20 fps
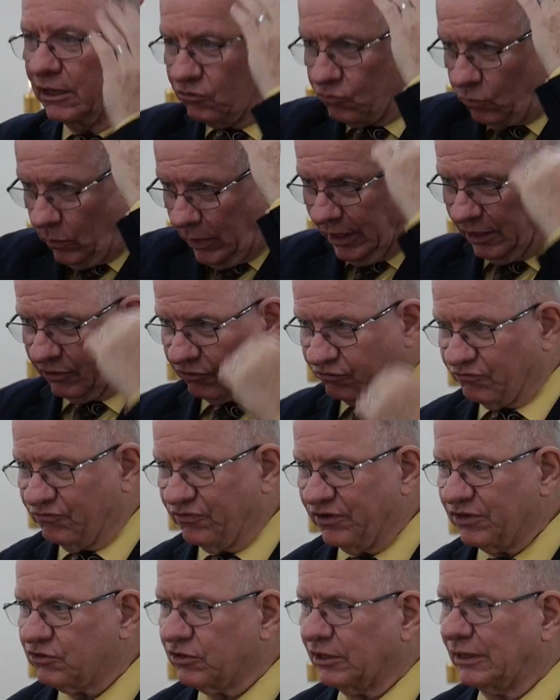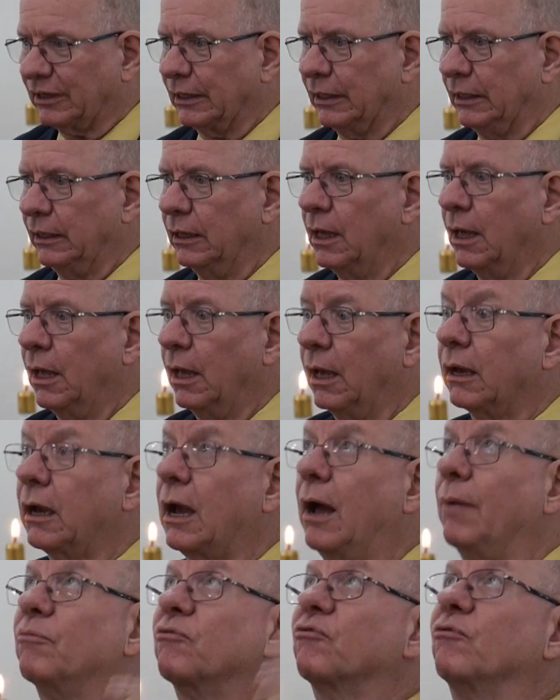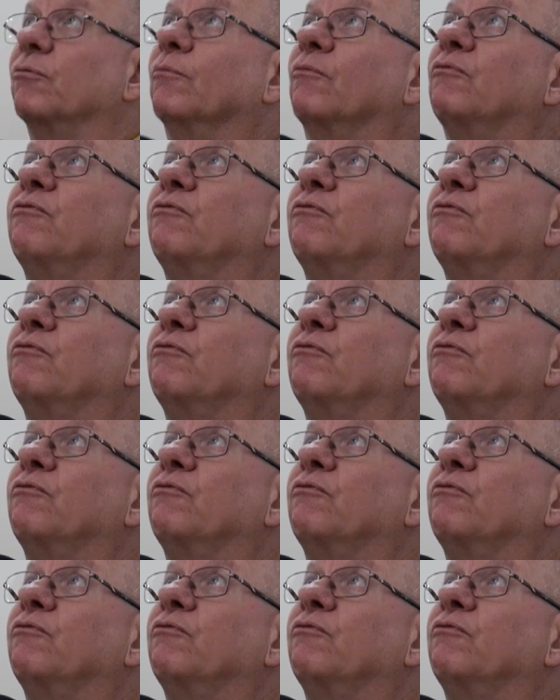as well as physically comes from